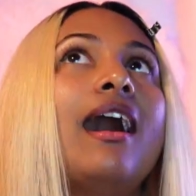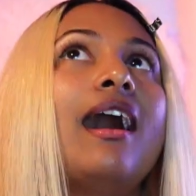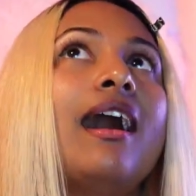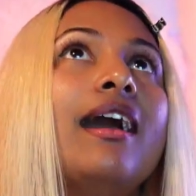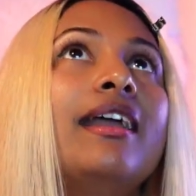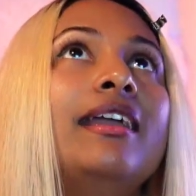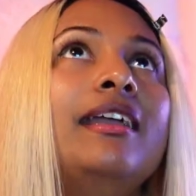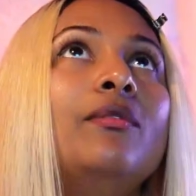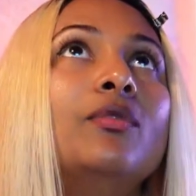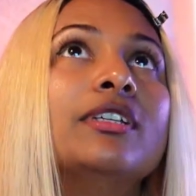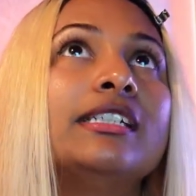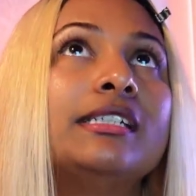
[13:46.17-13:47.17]
I
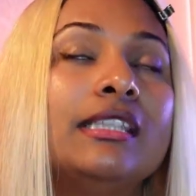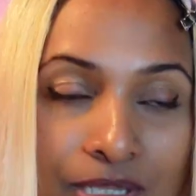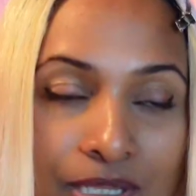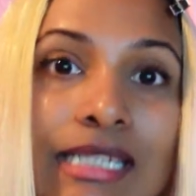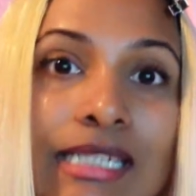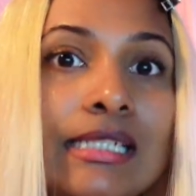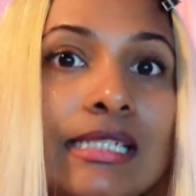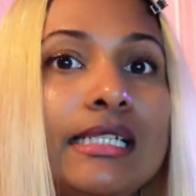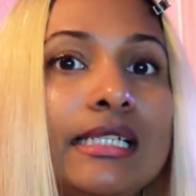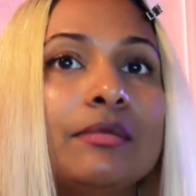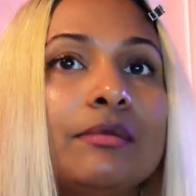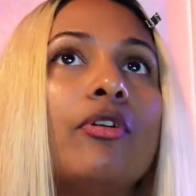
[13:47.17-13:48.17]
was pleasantly
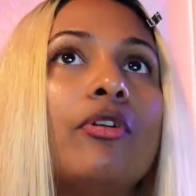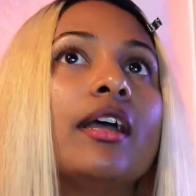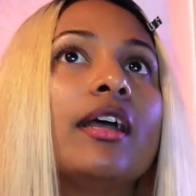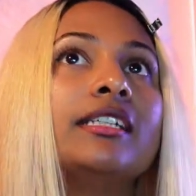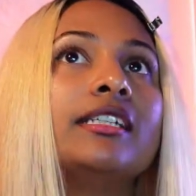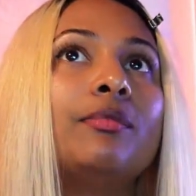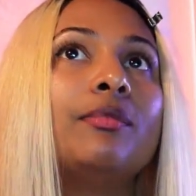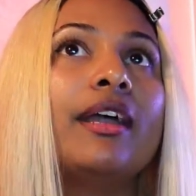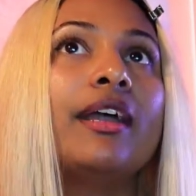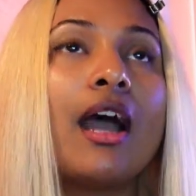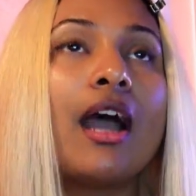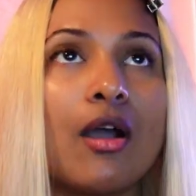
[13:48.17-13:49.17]
surprised by
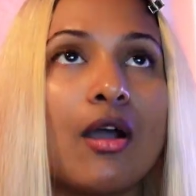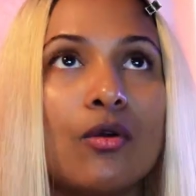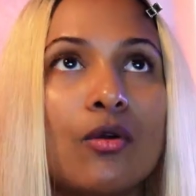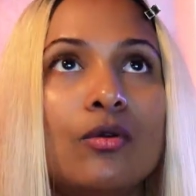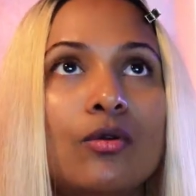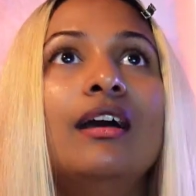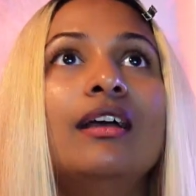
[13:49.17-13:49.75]
how